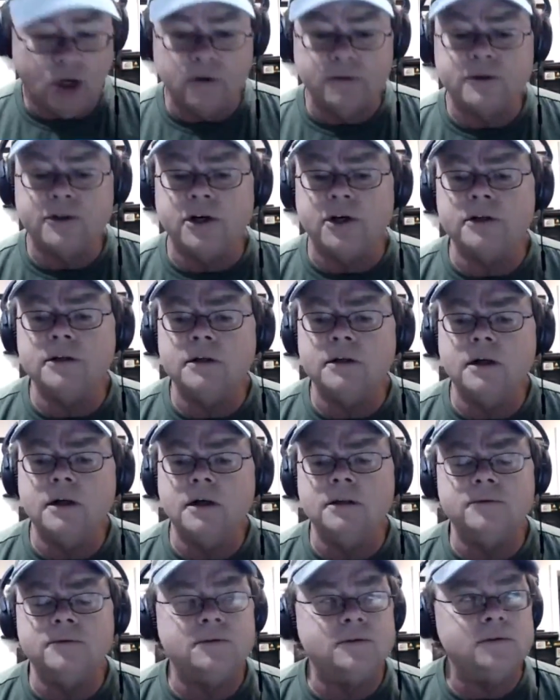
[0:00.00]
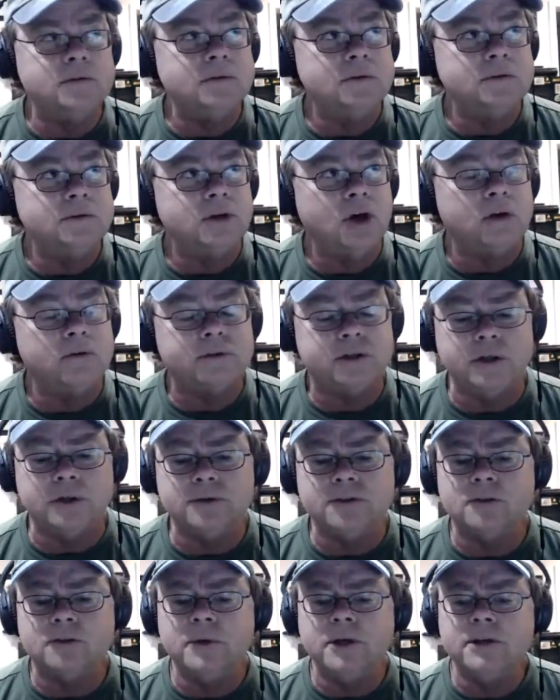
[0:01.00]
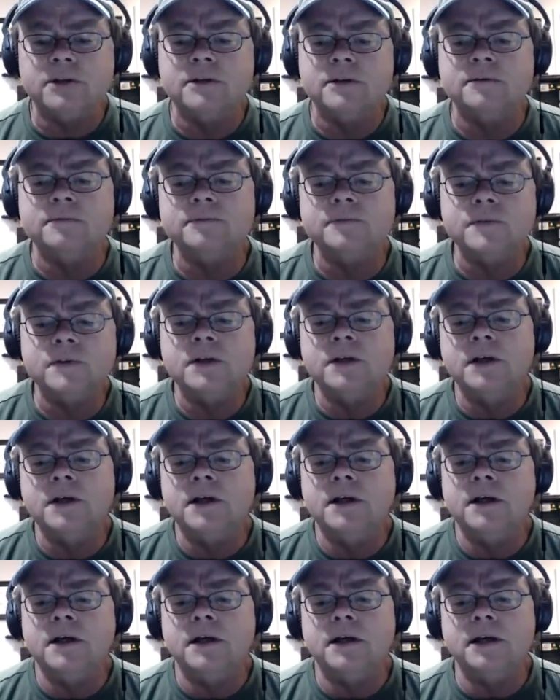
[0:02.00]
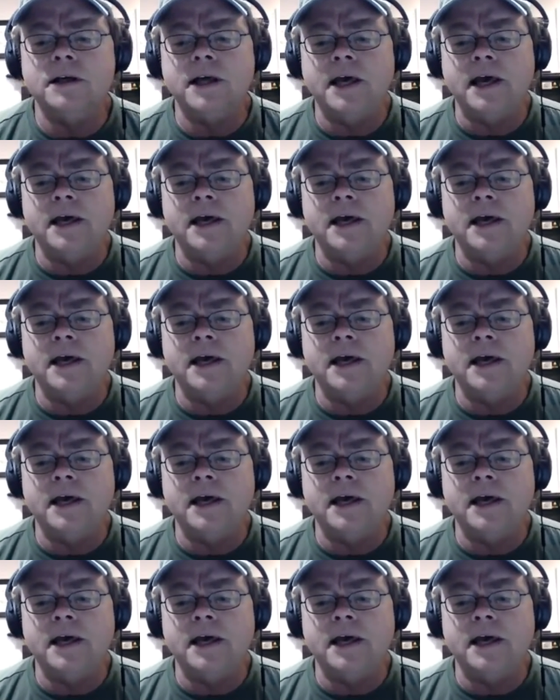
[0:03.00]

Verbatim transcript: gun, uh, Dolf Goldsmith, he okay. had